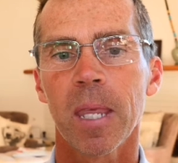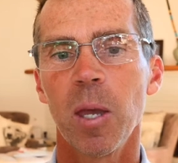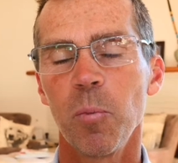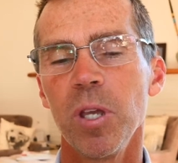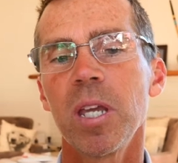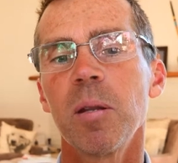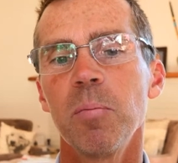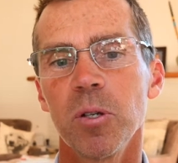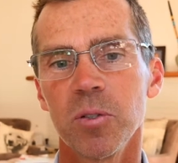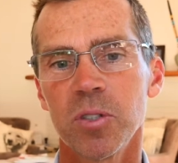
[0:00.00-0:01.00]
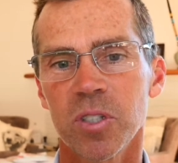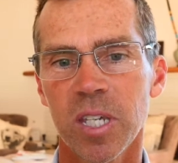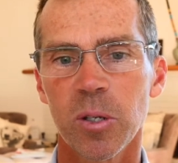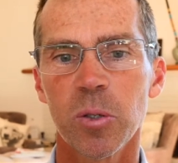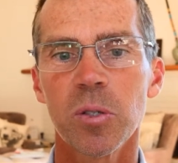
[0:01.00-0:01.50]
And we can build
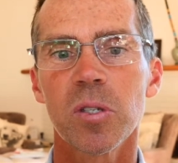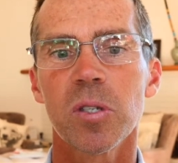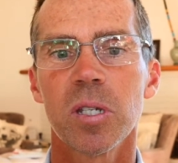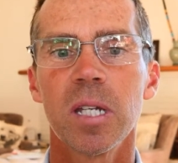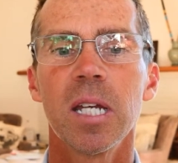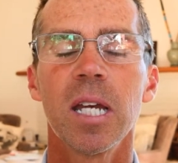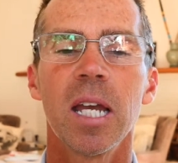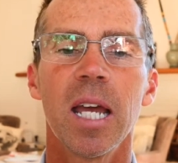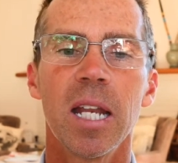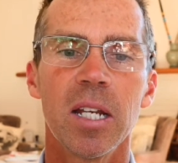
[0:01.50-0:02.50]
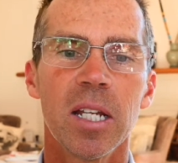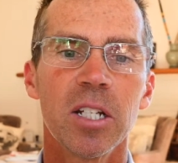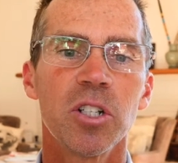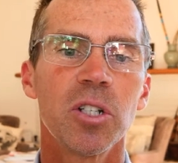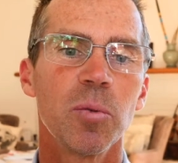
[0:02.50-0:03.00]
skills and
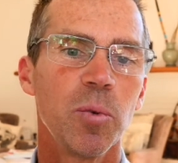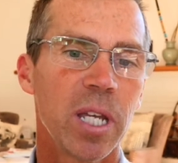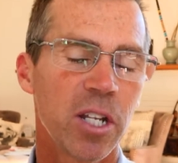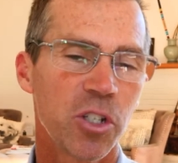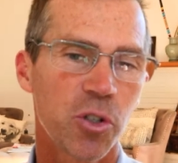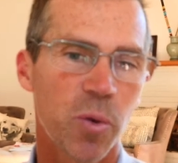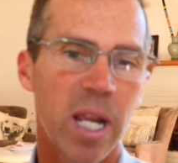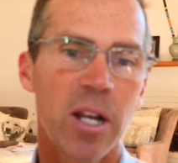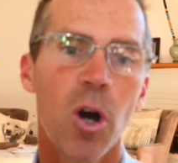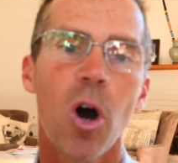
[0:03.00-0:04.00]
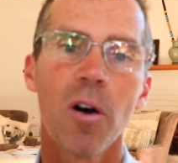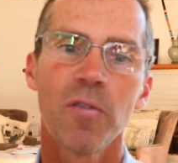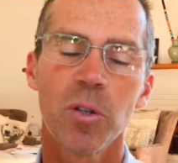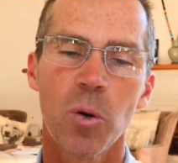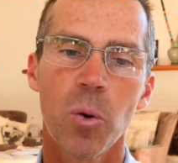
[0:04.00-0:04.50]
we can train
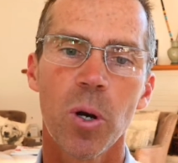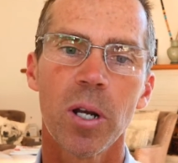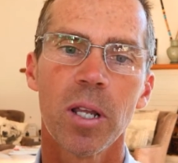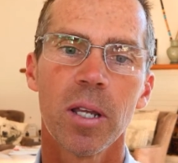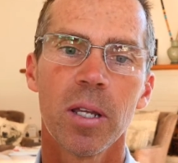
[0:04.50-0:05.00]
off the court